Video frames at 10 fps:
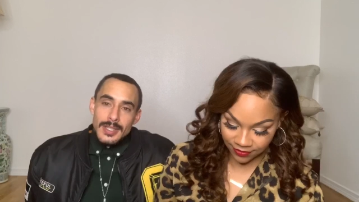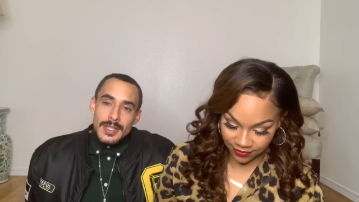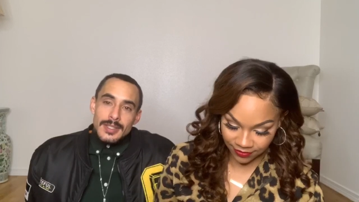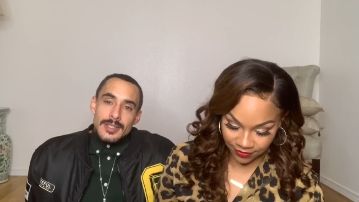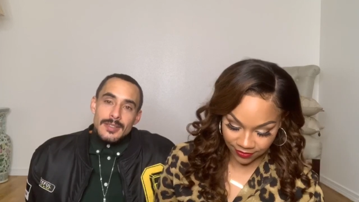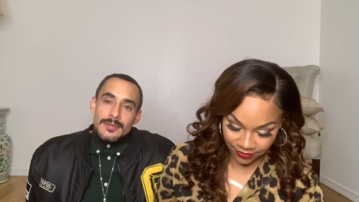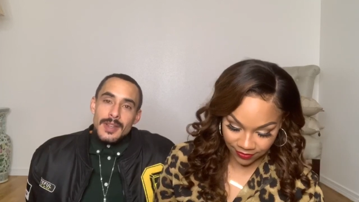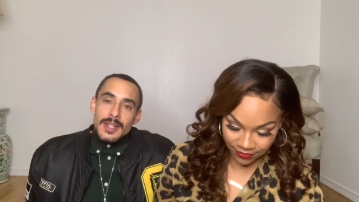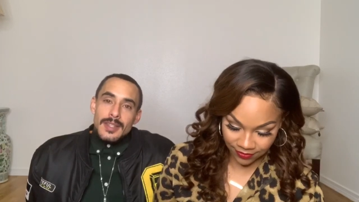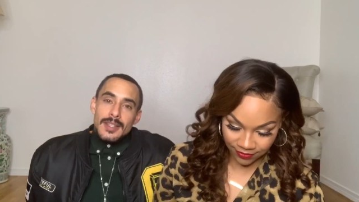Speaker 1: things is the
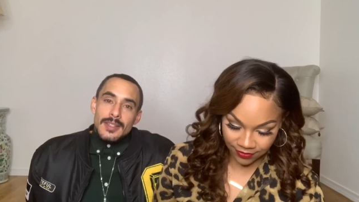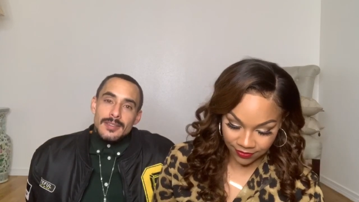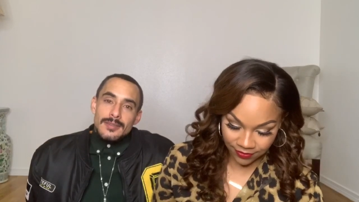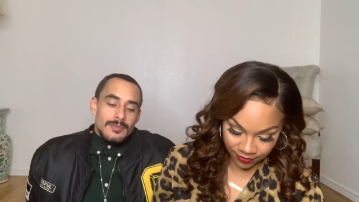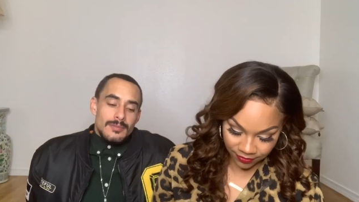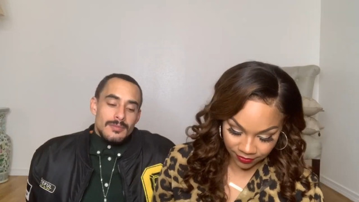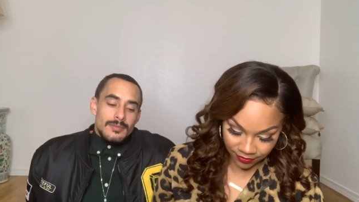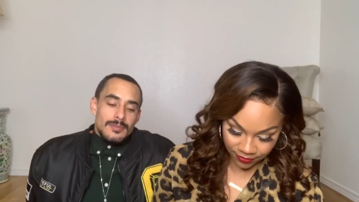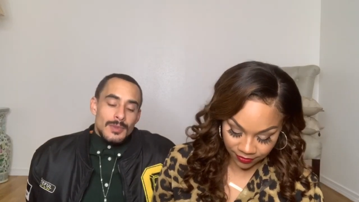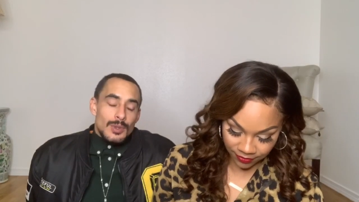fact that
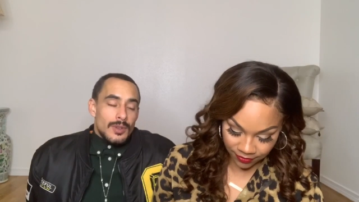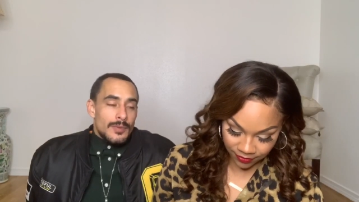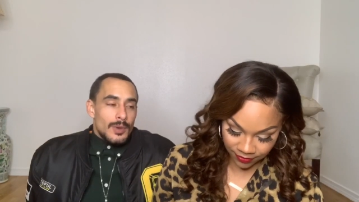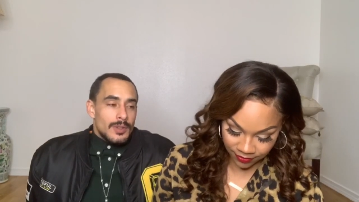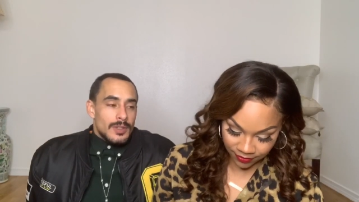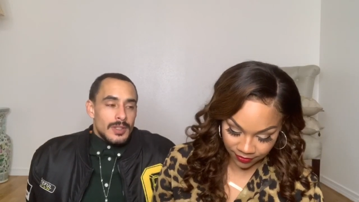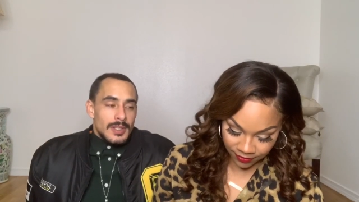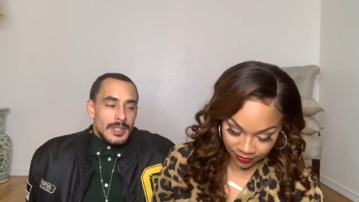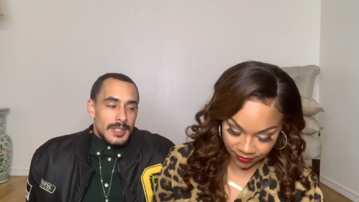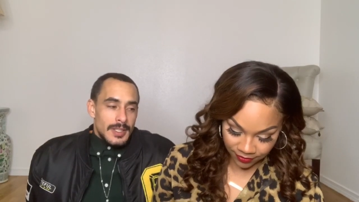you look forward to
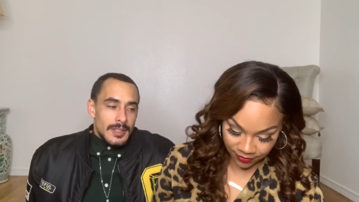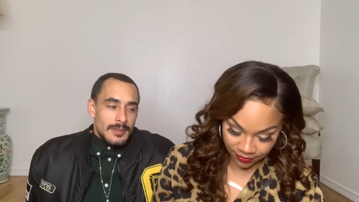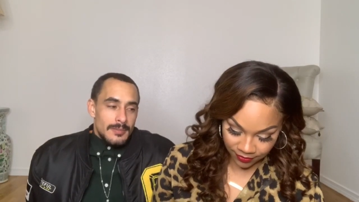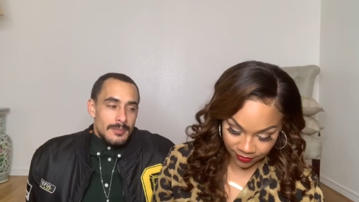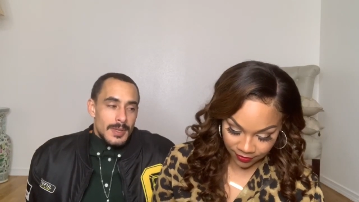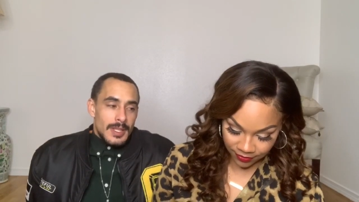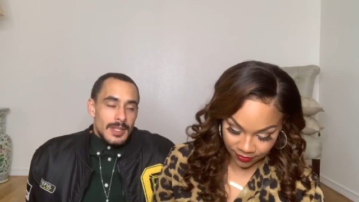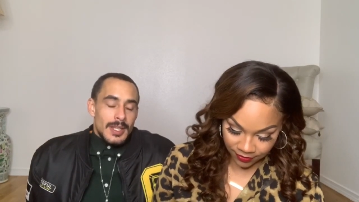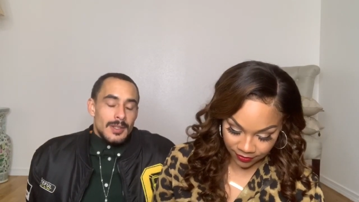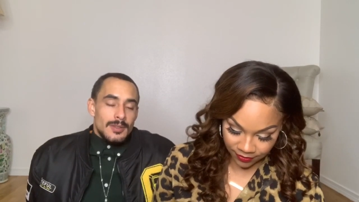cleaning and making
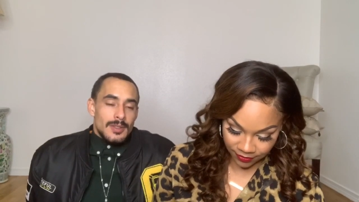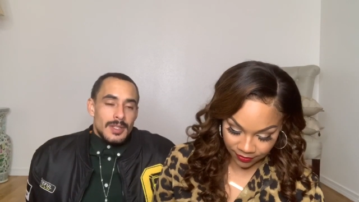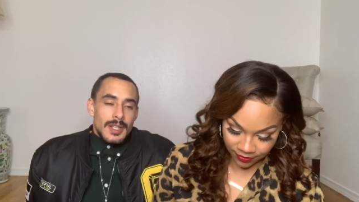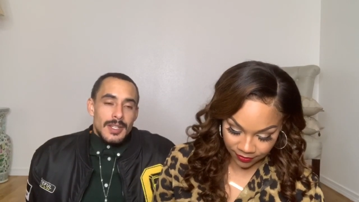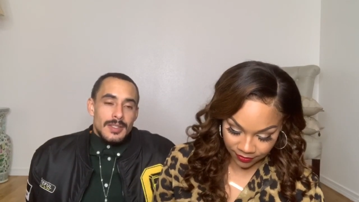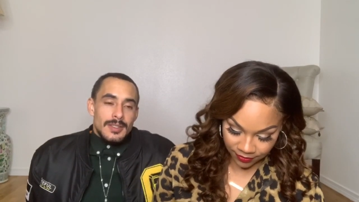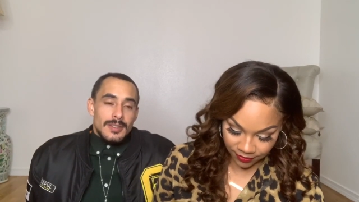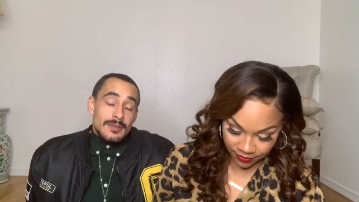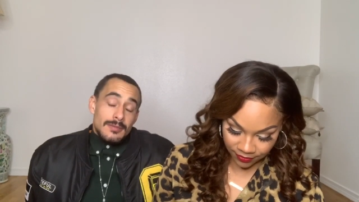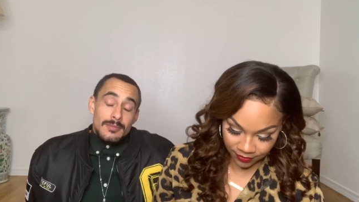the house look
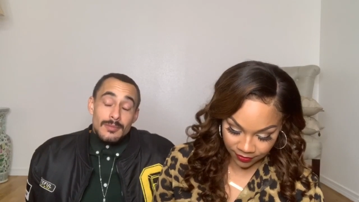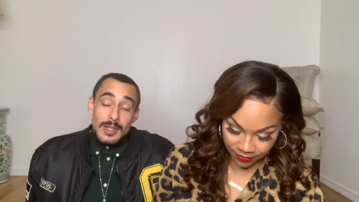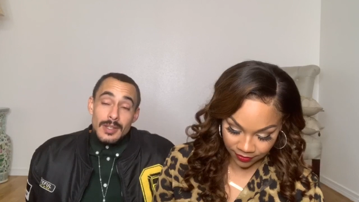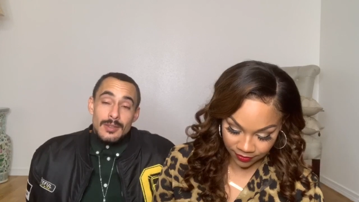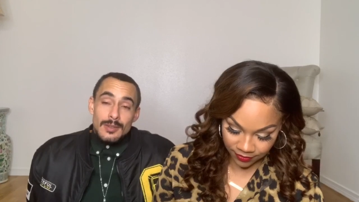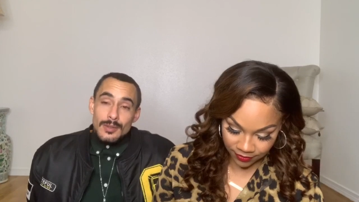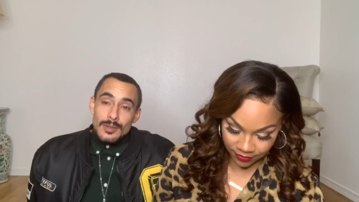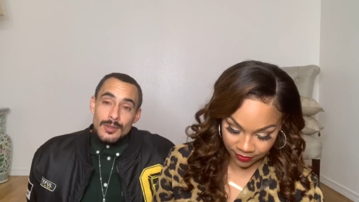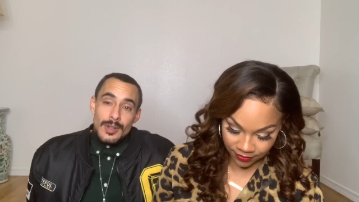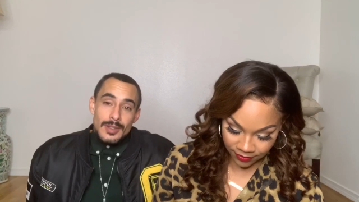nice, and you do
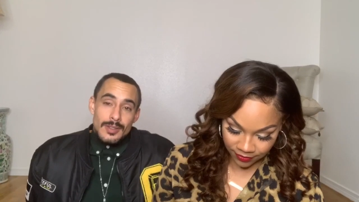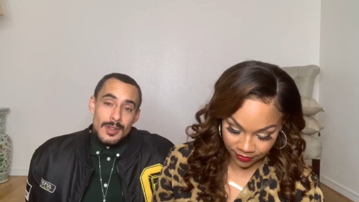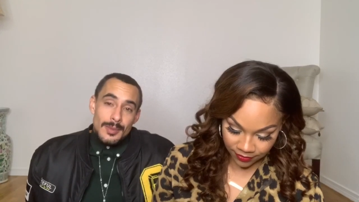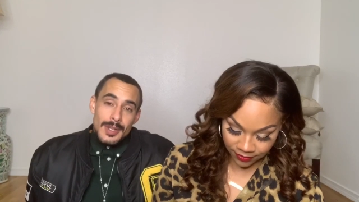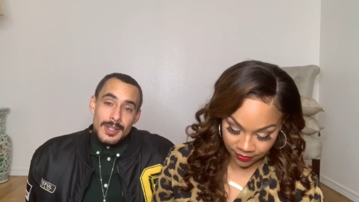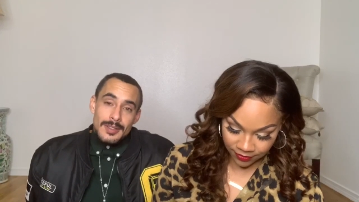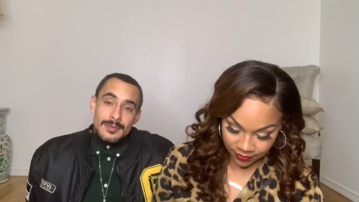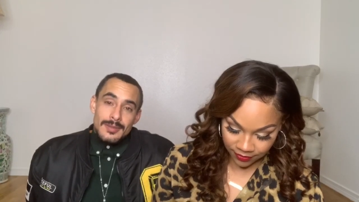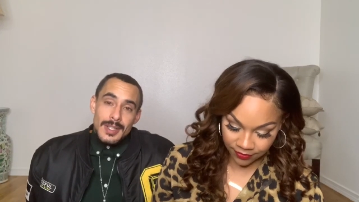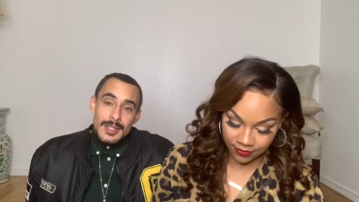a great job at it.
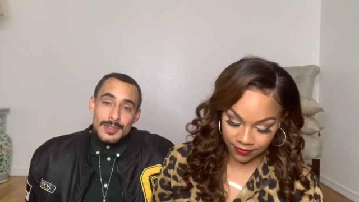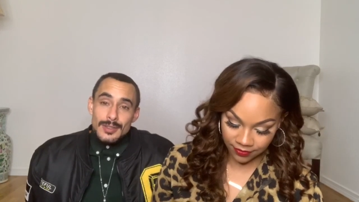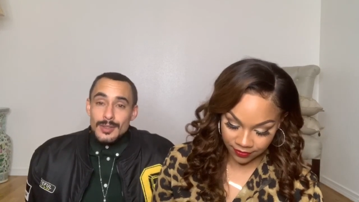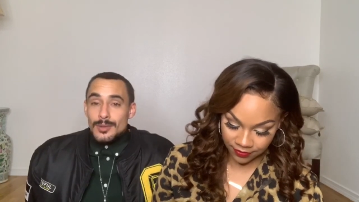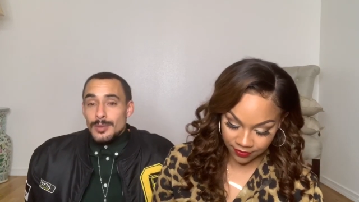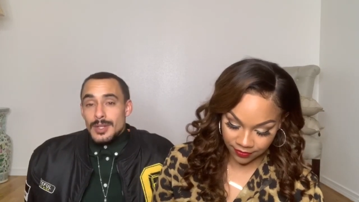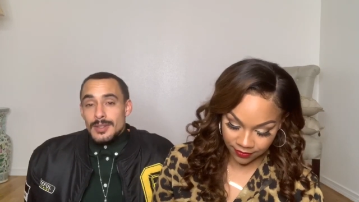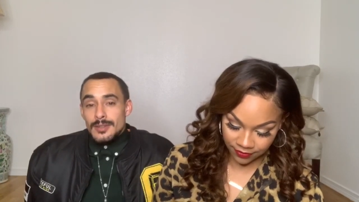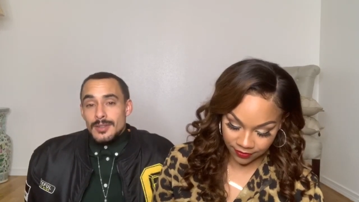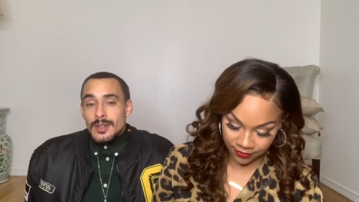And so
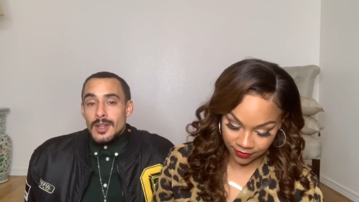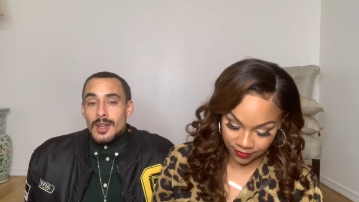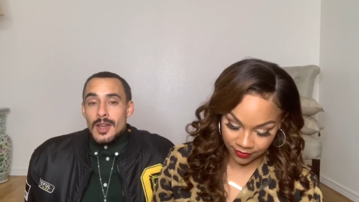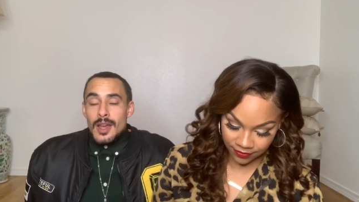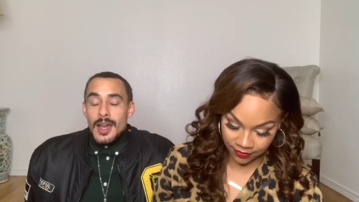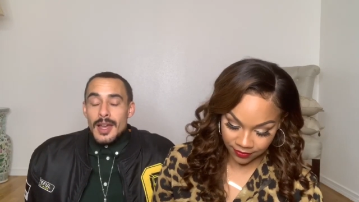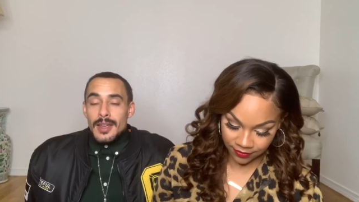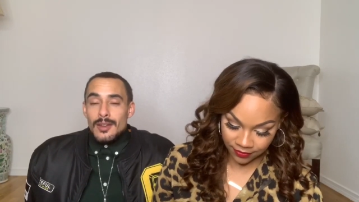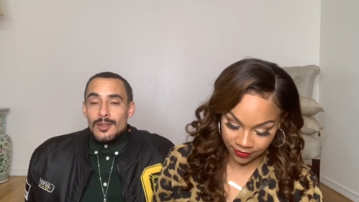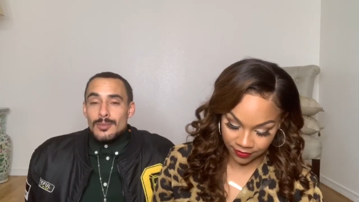when I
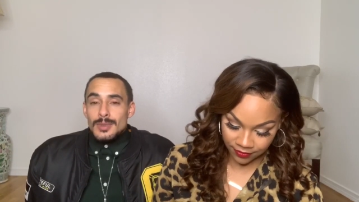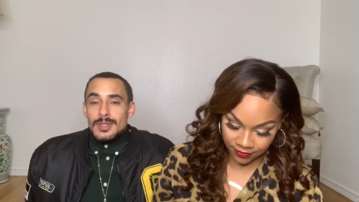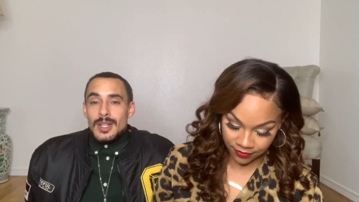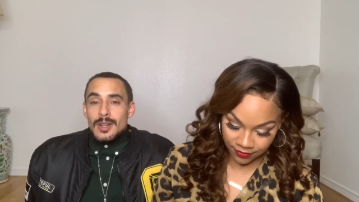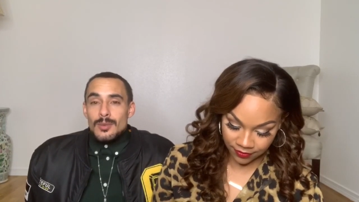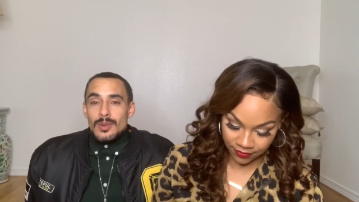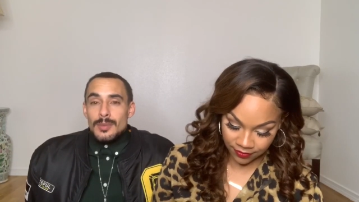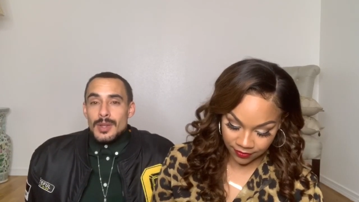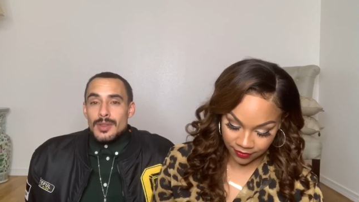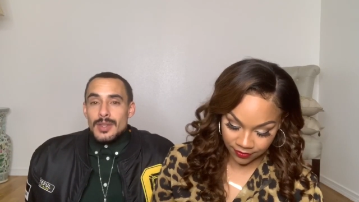get home, it's kind of one of
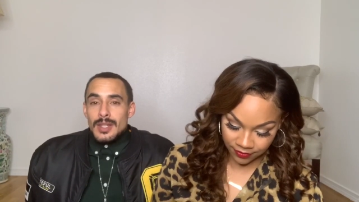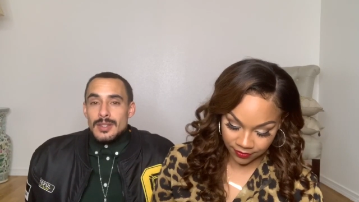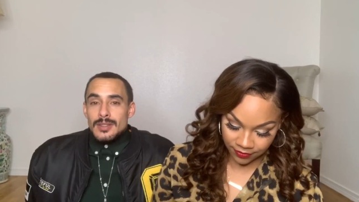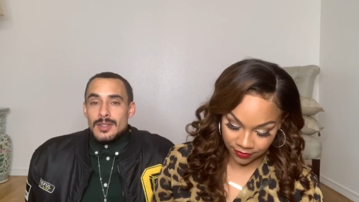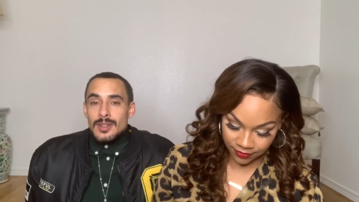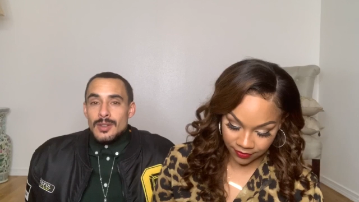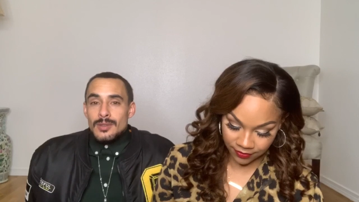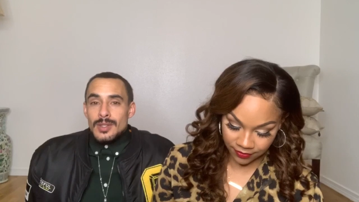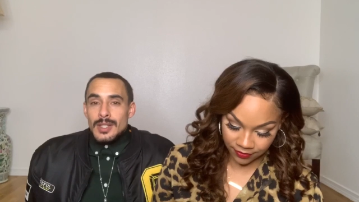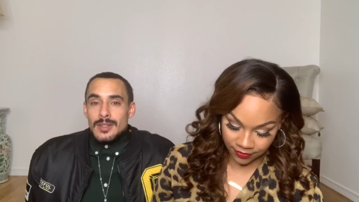my things to
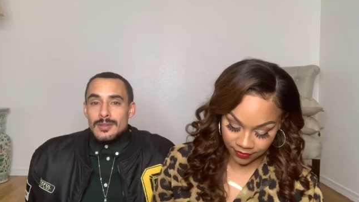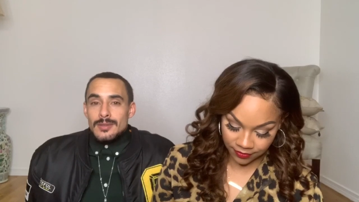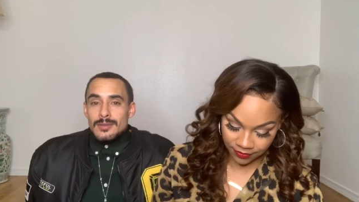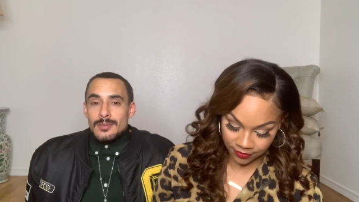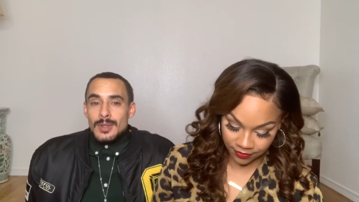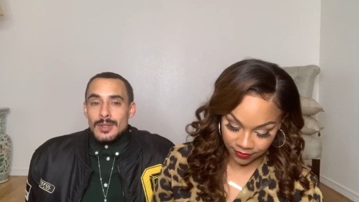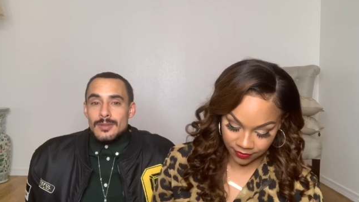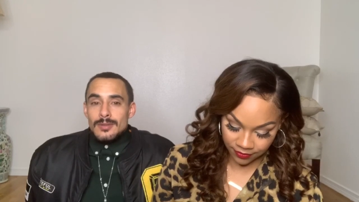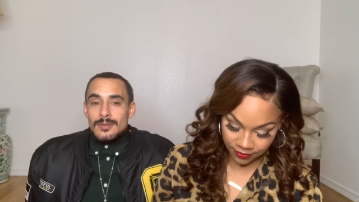know that, well,